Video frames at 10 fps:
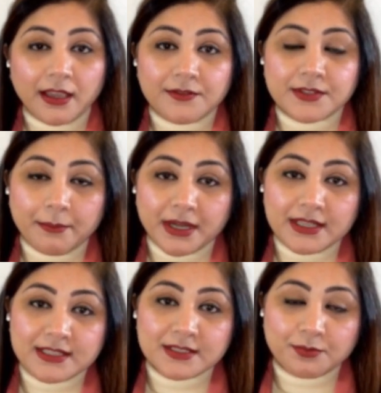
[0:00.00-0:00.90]
If
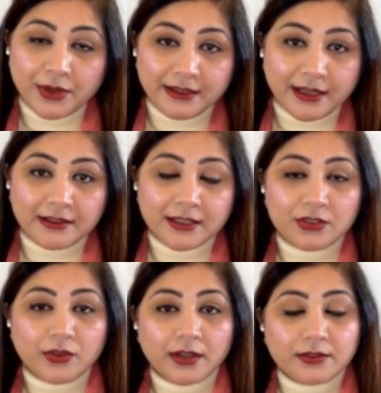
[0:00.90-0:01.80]
somebody is pregnant and
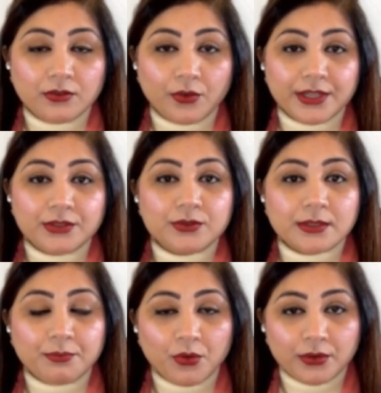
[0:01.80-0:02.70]
you are going to
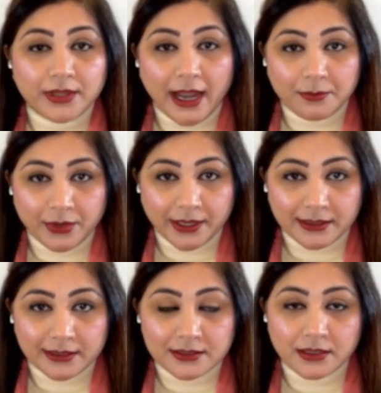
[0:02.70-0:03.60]
support that
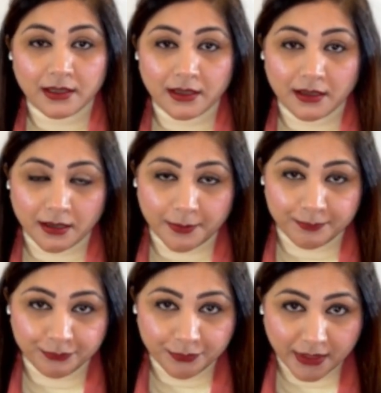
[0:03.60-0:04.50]
pregnant
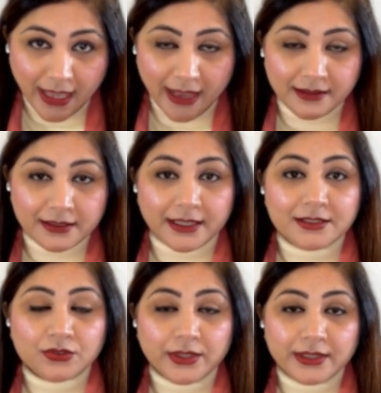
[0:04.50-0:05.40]

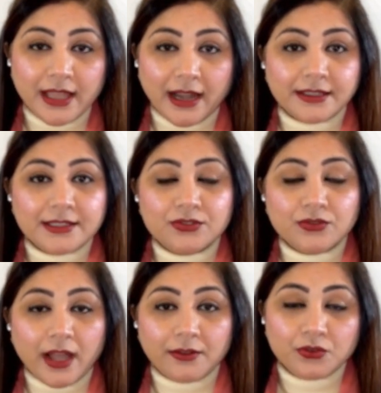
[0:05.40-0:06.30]
candidate, so in that case you
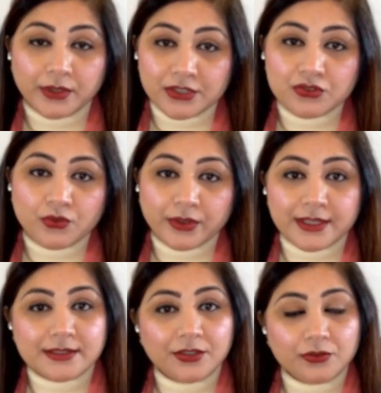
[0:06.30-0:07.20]
can
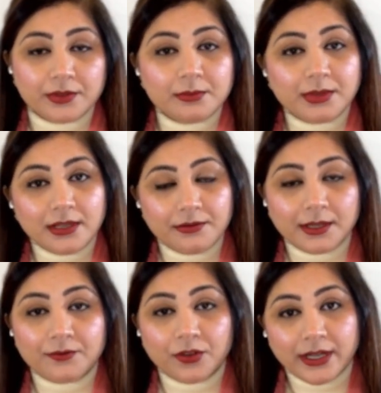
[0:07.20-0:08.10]
showcase that you will be
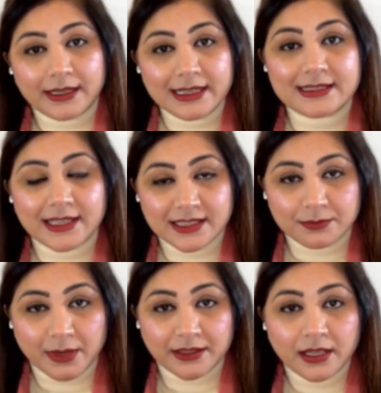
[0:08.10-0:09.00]
living for at least 6
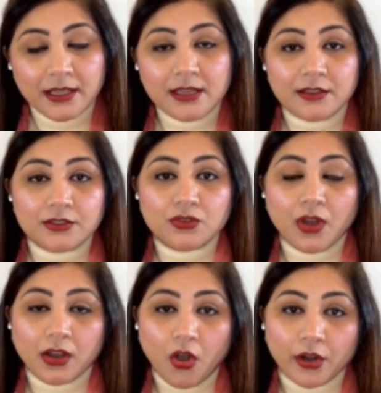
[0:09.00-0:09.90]
months.
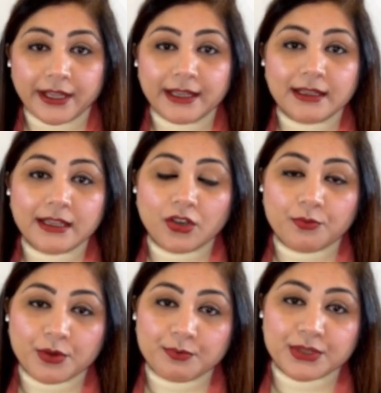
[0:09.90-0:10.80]
So accordingly
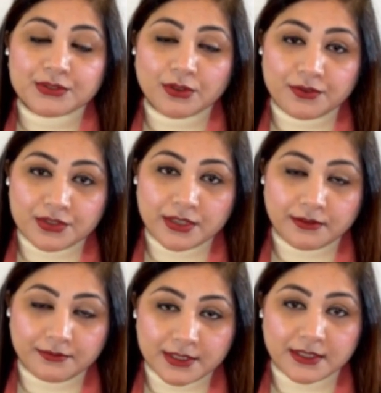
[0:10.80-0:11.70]
your purpose of
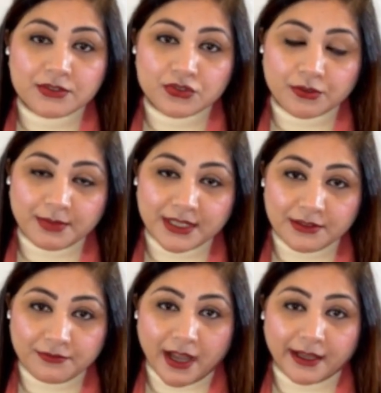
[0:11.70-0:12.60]
visit should be
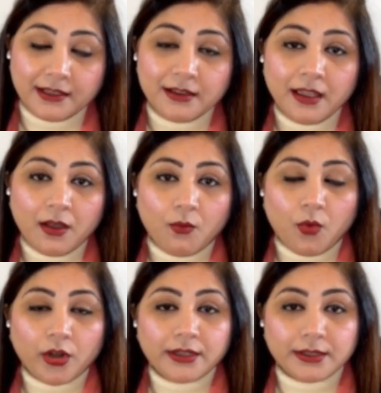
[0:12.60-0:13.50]
defined.
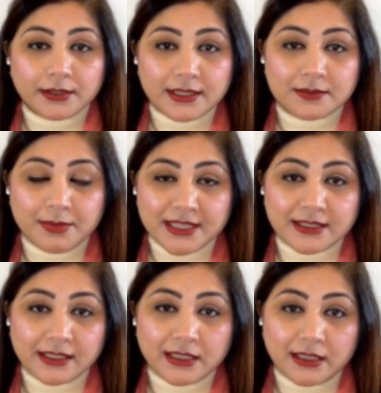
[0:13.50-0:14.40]
What is
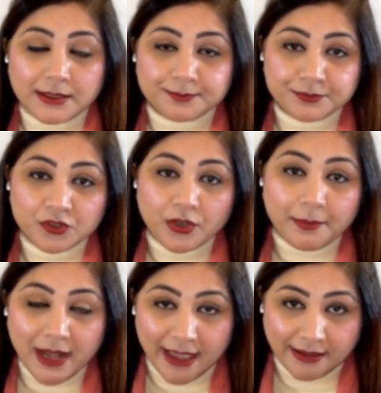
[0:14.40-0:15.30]
basically your
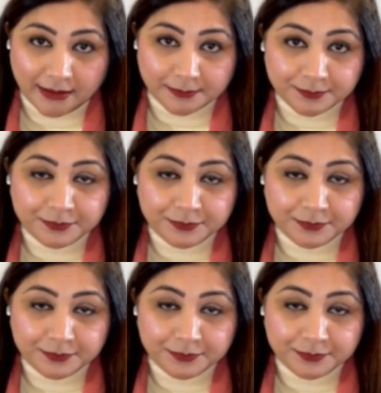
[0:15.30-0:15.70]
planning?